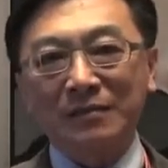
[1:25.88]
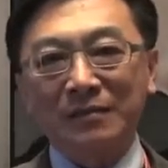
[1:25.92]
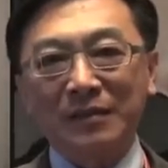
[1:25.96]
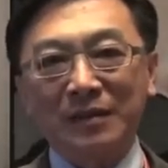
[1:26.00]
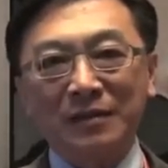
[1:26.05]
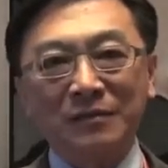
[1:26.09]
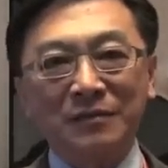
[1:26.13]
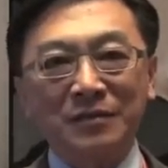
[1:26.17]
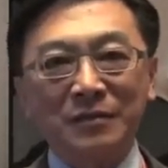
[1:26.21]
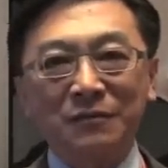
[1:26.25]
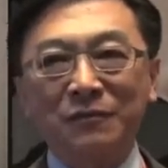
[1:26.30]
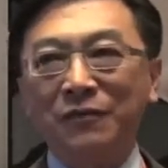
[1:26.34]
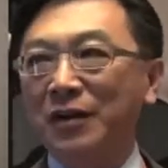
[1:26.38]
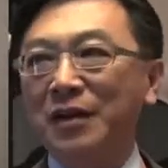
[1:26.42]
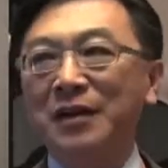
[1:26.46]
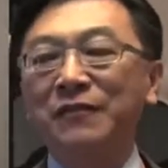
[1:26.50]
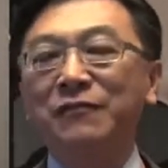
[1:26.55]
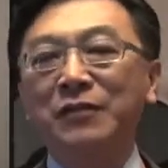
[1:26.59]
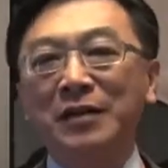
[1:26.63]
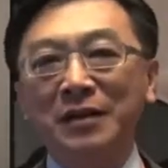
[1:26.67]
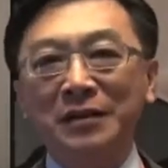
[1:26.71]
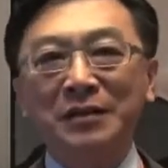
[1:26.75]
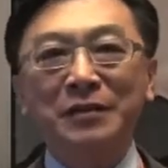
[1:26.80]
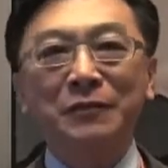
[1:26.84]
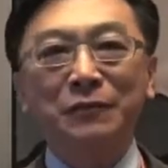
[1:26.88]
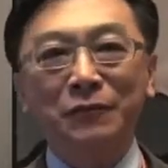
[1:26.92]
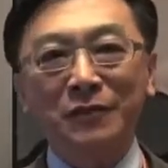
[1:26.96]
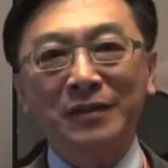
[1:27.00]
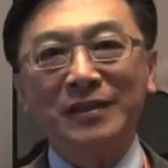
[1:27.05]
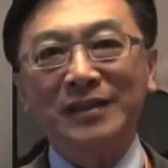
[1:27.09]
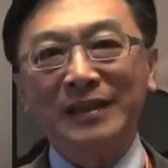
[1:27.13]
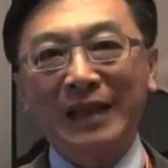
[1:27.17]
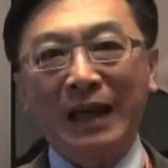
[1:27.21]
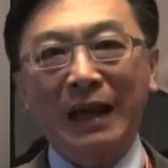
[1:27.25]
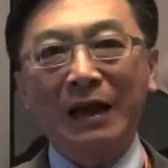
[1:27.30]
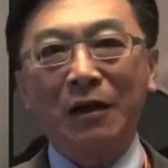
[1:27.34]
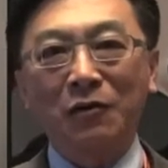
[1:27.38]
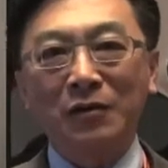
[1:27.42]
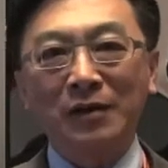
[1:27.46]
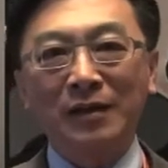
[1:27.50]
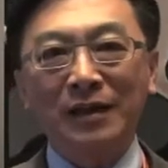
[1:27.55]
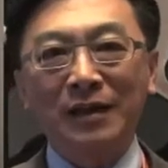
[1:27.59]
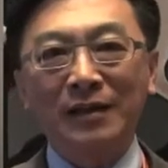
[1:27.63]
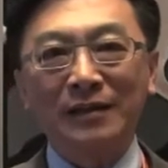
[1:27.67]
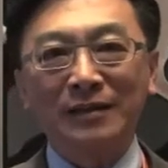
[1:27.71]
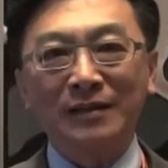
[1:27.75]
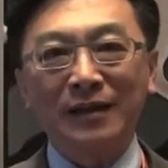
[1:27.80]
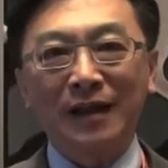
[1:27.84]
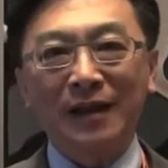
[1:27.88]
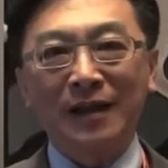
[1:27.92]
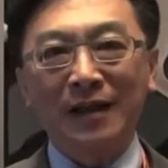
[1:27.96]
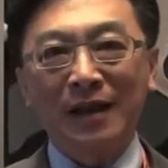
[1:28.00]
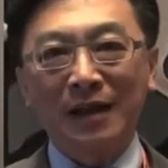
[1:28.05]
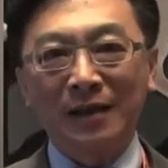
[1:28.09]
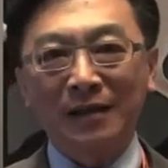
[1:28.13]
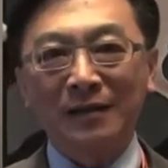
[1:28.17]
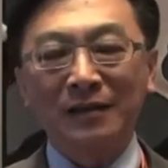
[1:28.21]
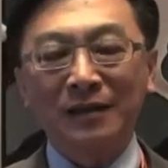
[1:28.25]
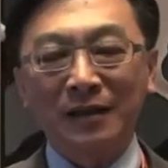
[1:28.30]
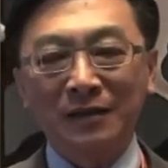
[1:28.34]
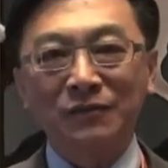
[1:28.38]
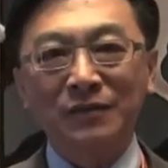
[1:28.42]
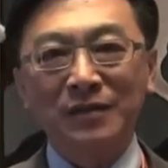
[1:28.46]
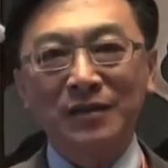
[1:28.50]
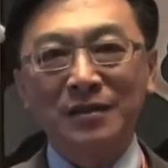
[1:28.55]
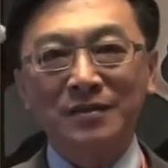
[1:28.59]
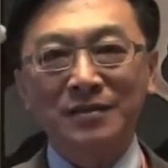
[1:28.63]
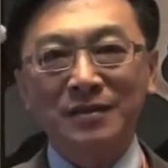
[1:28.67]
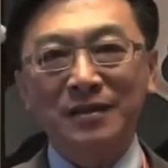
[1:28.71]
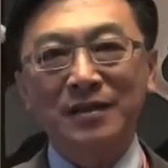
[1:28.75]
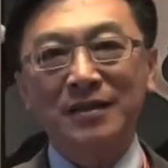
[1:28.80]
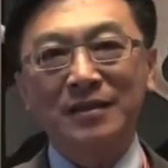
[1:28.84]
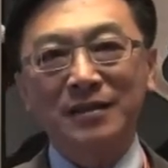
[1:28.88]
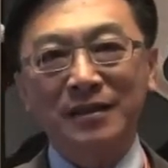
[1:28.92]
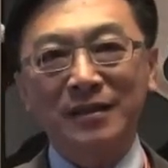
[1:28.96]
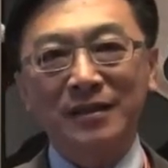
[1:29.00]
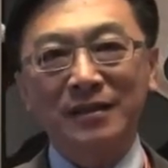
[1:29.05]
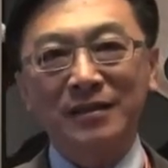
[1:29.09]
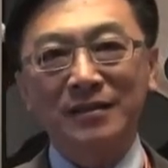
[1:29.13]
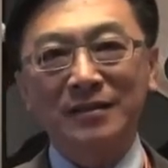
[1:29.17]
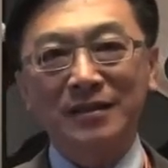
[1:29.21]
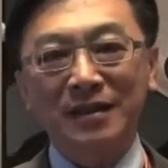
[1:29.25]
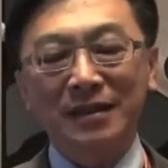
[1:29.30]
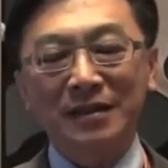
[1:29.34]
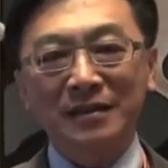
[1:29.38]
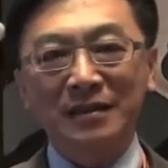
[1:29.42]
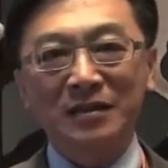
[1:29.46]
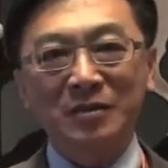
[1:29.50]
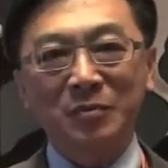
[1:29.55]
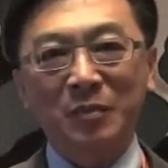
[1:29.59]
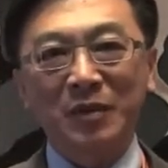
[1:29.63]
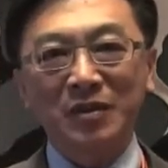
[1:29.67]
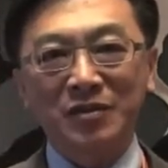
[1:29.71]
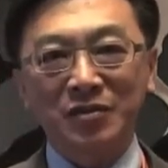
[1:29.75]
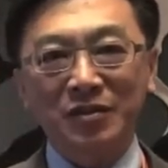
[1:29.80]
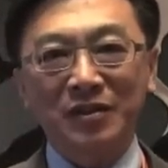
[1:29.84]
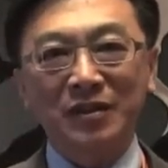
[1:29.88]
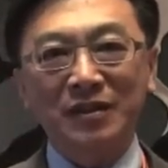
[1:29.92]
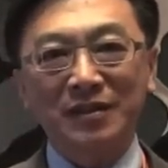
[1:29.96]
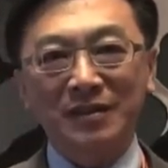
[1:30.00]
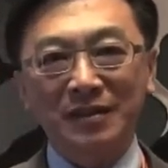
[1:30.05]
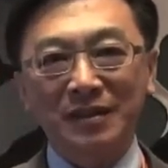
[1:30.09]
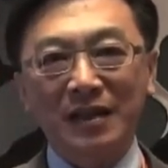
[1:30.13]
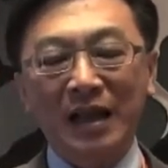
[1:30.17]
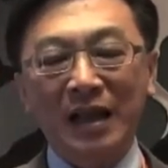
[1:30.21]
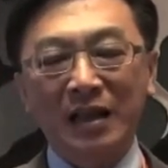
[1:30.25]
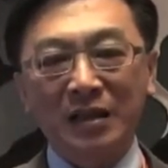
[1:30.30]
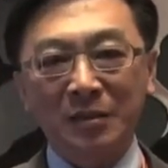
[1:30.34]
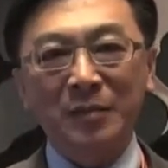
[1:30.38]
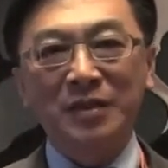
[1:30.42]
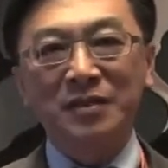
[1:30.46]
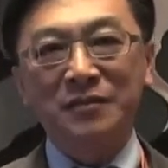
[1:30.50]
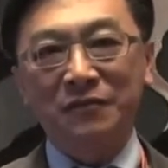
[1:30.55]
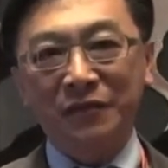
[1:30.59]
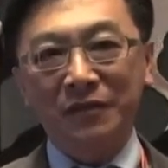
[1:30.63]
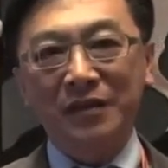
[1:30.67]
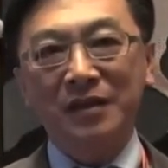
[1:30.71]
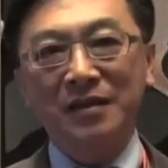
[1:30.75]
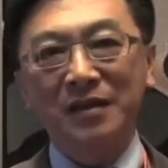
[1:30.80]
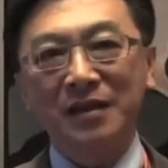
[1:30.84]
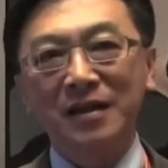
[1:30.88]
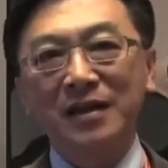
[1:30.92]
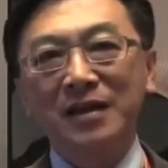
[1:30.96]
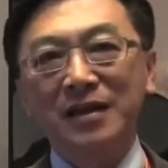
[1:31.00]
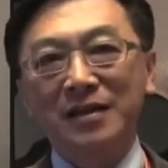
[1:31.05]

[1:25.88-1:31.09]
it's very, very different now, and I love the cities and especially the atmosphere.